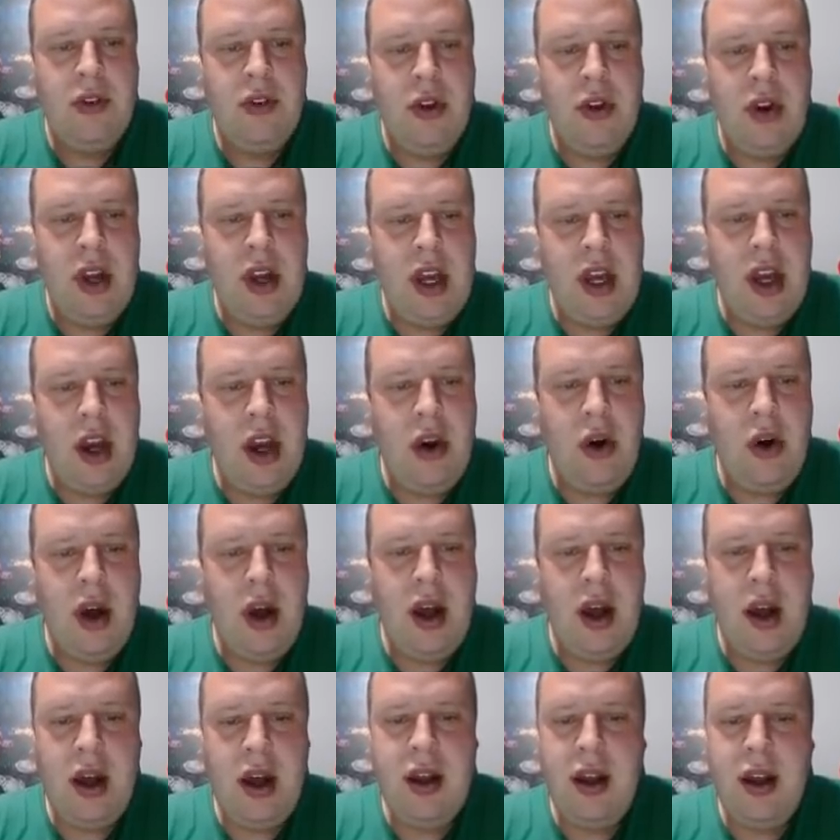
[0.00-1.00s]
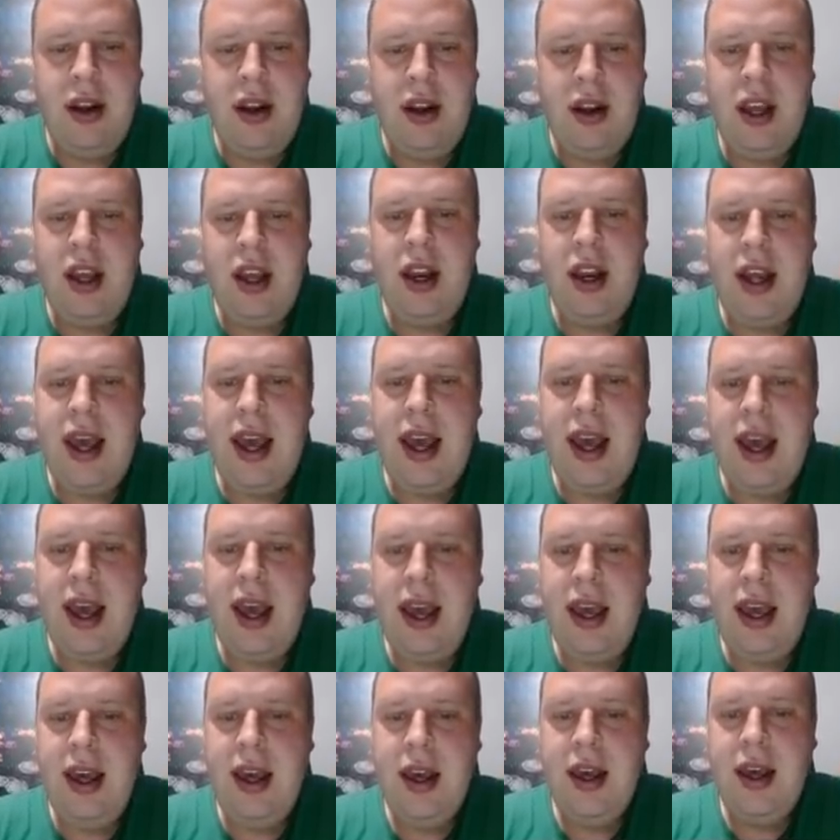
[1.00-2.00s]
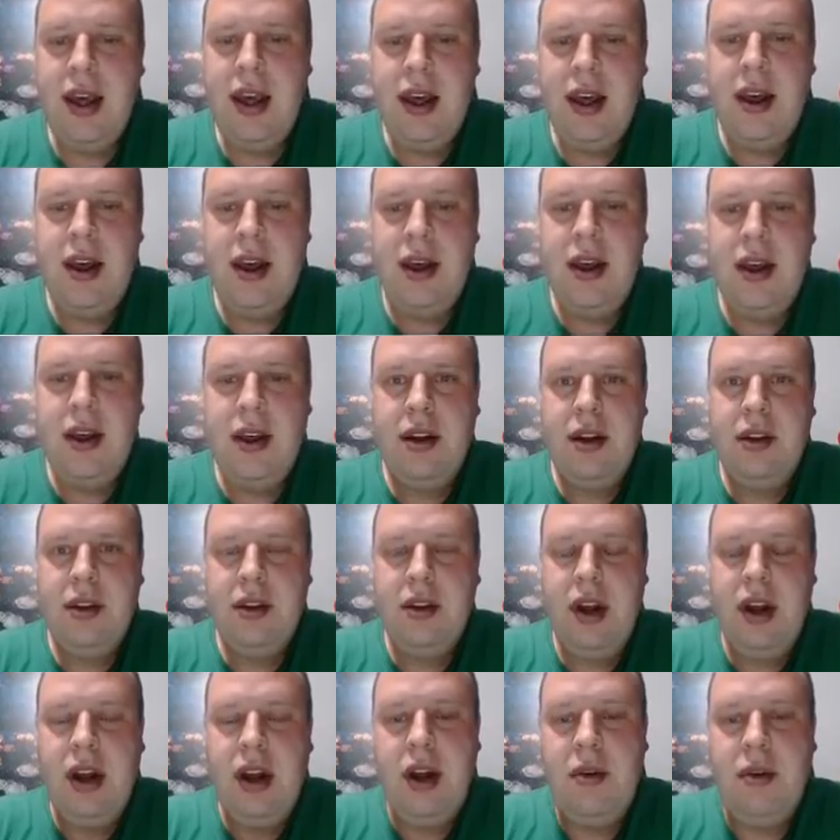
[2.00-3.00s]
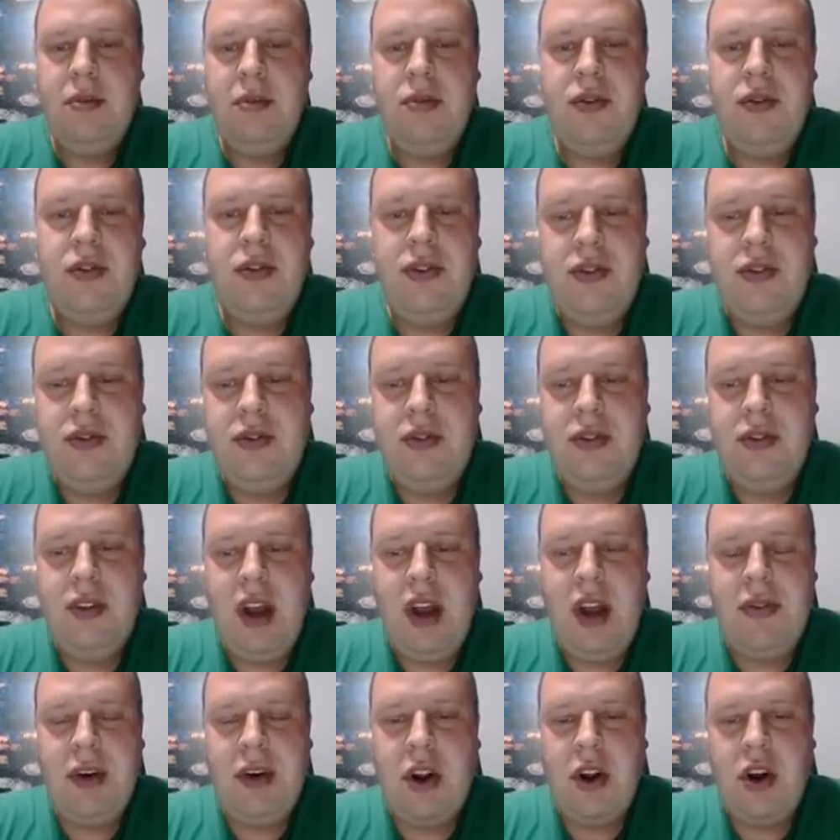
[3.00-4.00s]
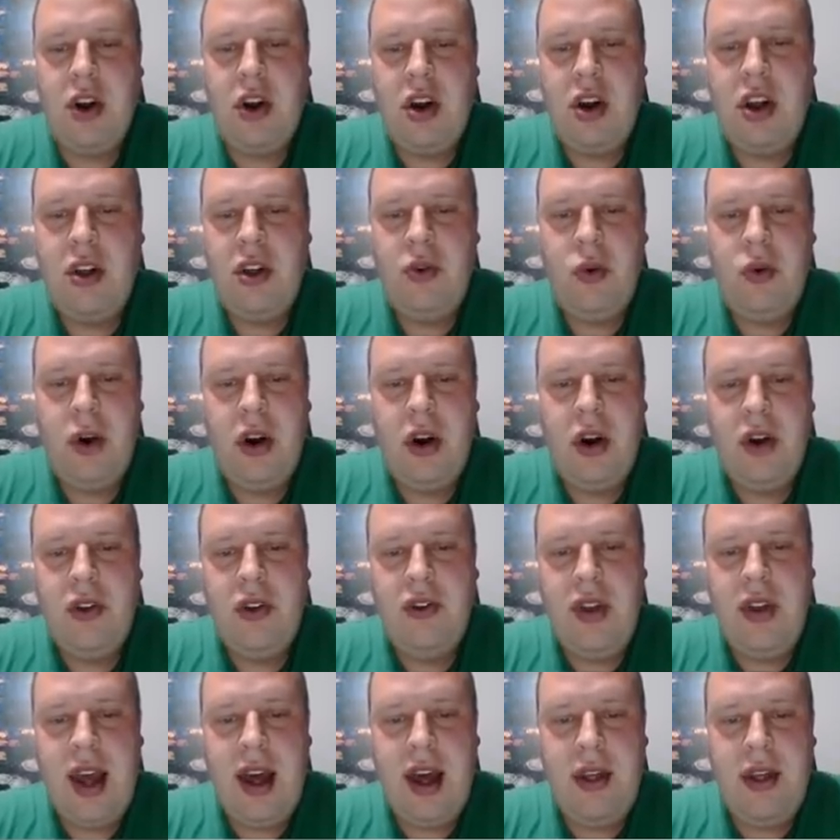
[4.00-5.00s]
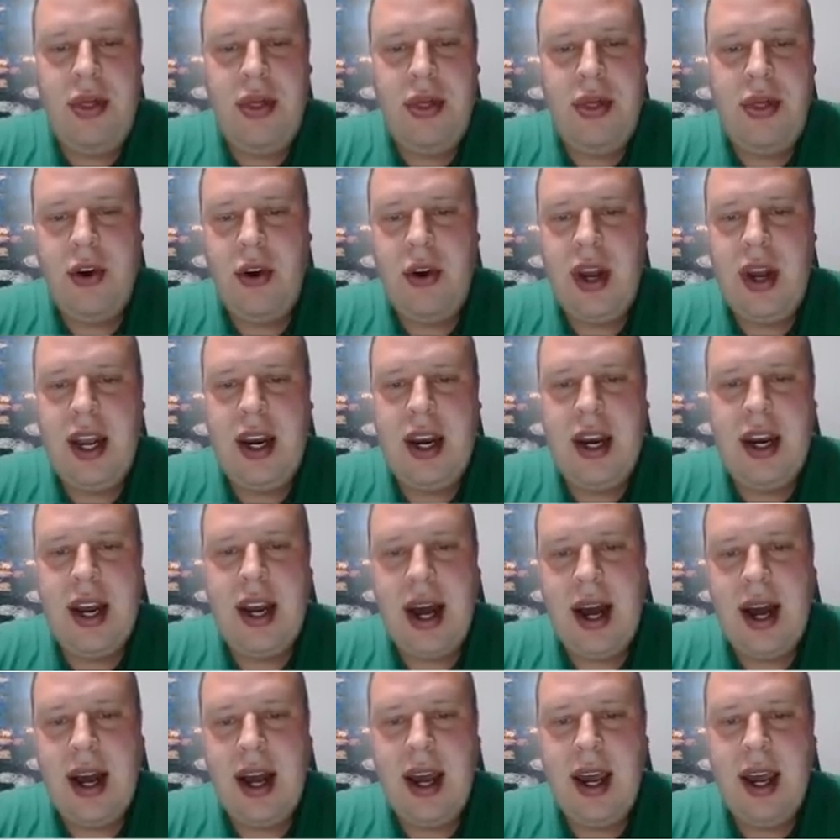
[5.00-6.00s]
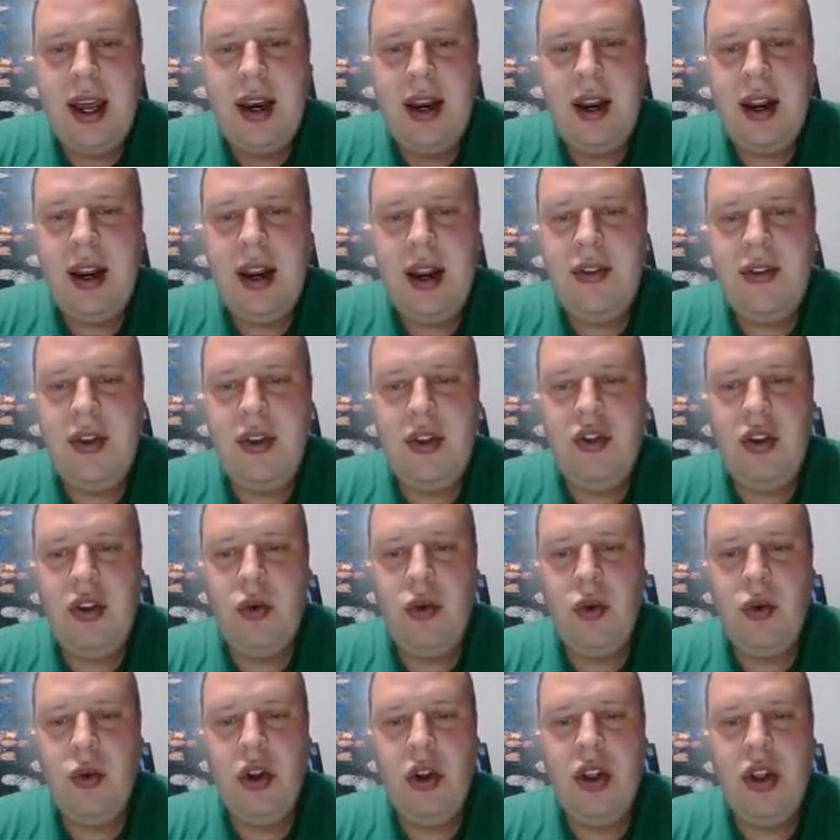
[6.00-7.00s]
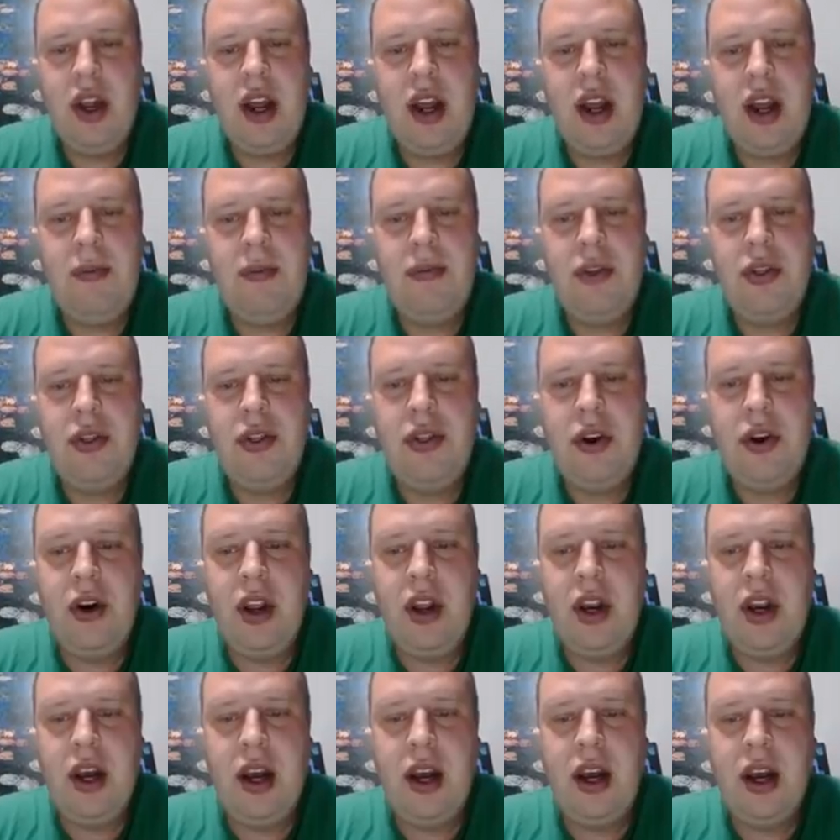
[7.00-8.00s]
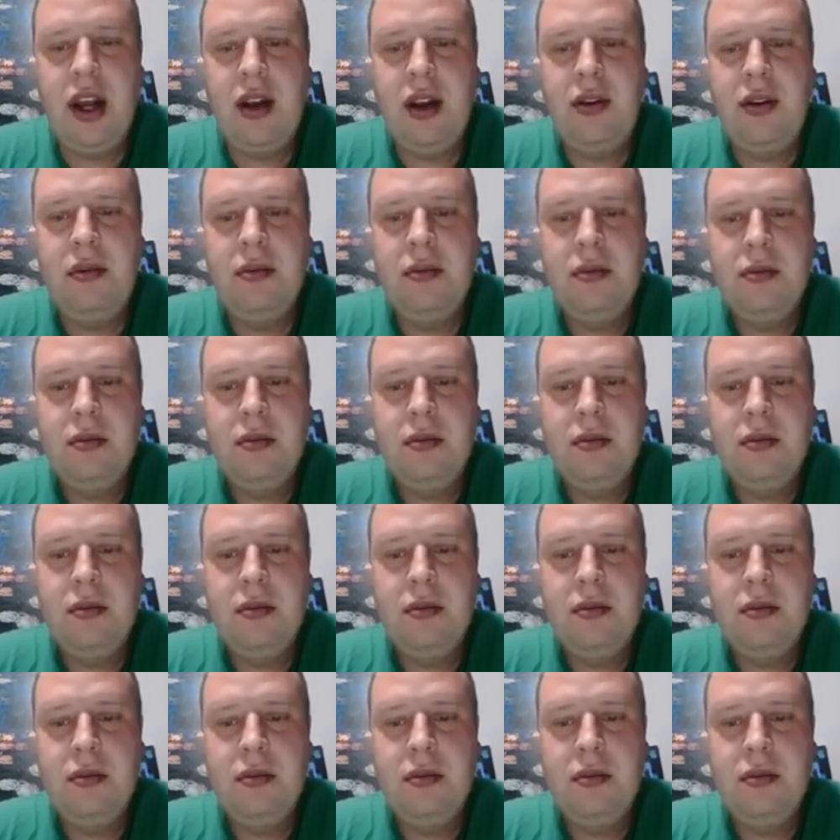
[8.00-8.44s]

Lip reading: So NEO did a covered call where it was at 39, essentially rolled it up to 39,